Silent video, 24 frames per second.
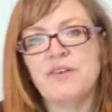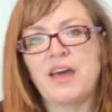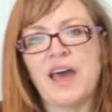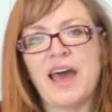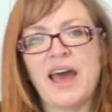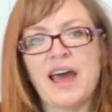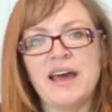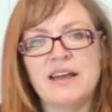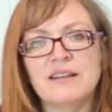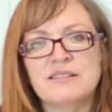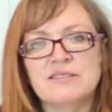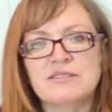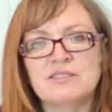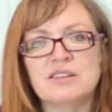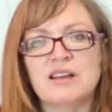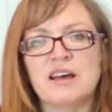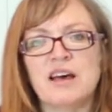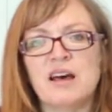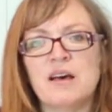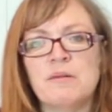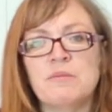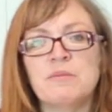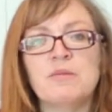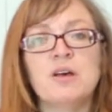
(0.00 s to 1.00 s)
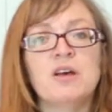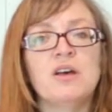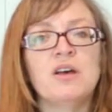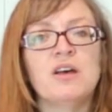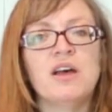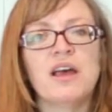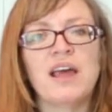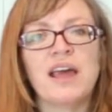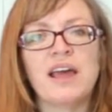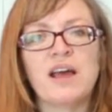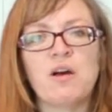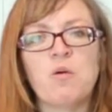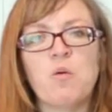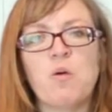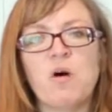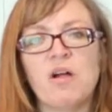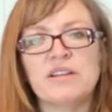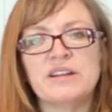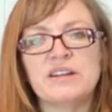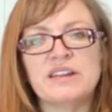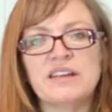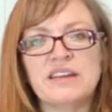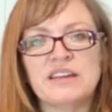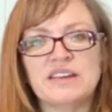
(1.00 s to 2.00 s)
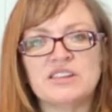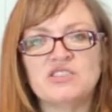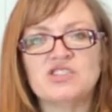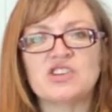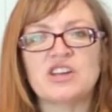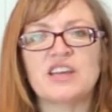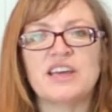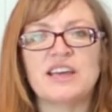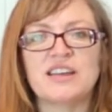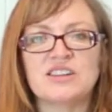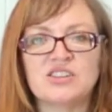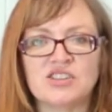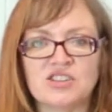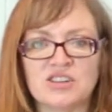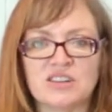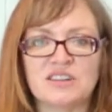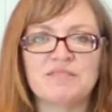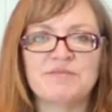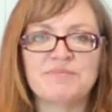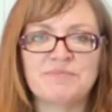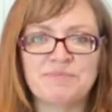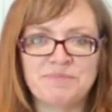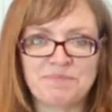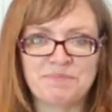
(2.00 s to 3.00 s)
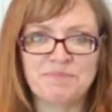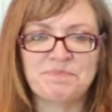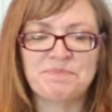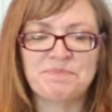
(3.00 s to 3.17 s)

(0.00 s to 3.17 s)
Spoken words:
and a quality education.